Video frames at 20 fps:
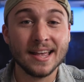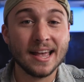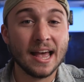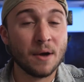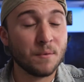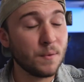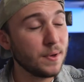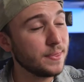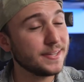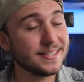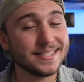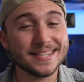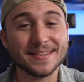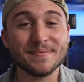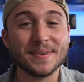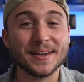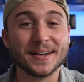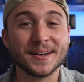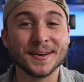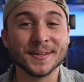I want the
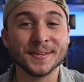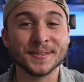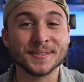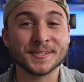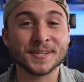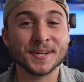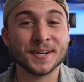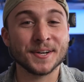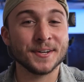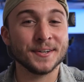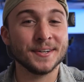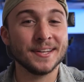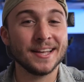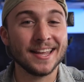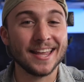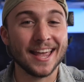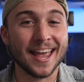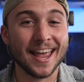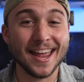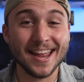10-bit colors, y'all.
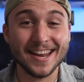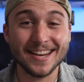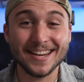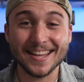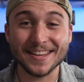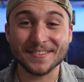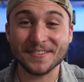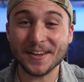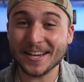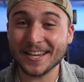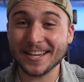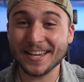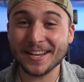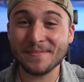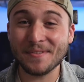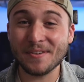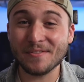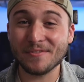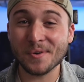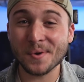And if I can get
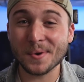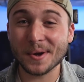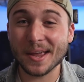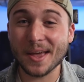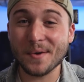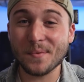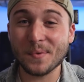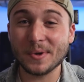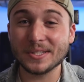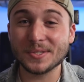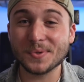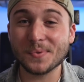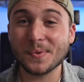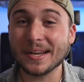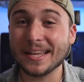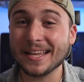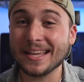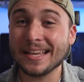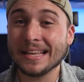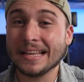them in 4K
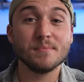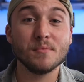120.